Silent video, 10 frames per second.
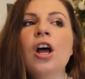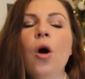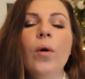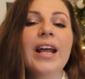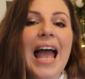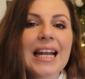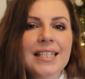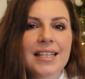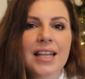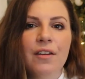When I
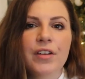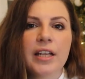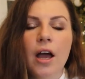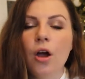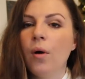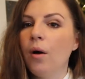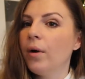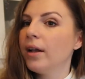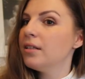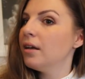edited that video,
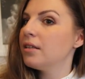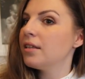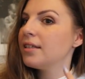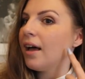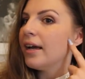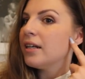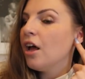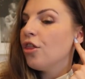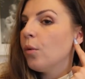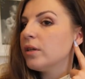when I turned to the side,
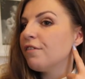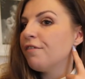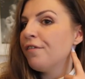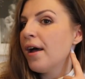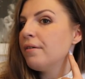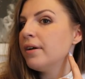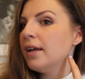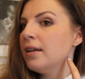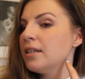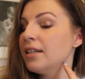there was a
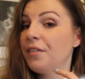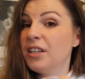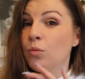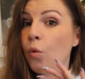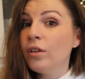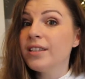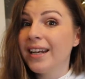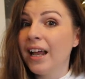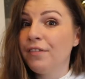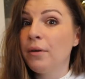very distinct, this is once
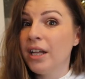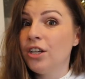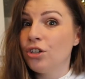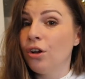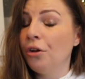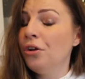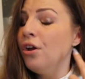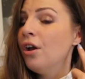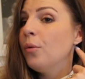I'd had foundation on,